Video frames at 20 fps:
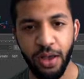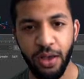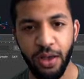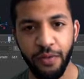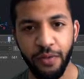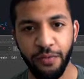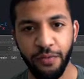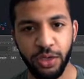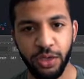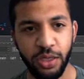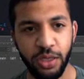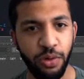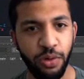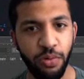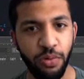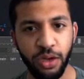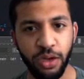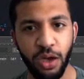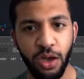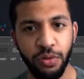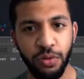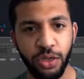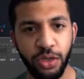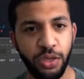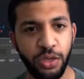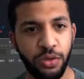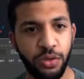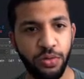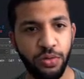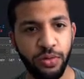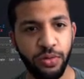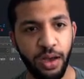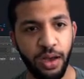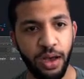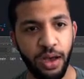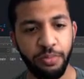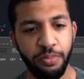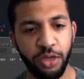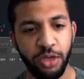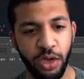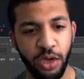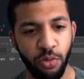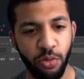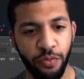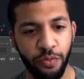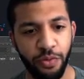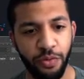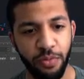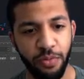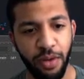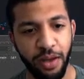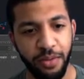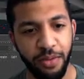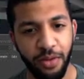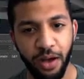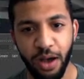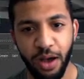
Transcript: first thing we want to go to, I'm just going to refer to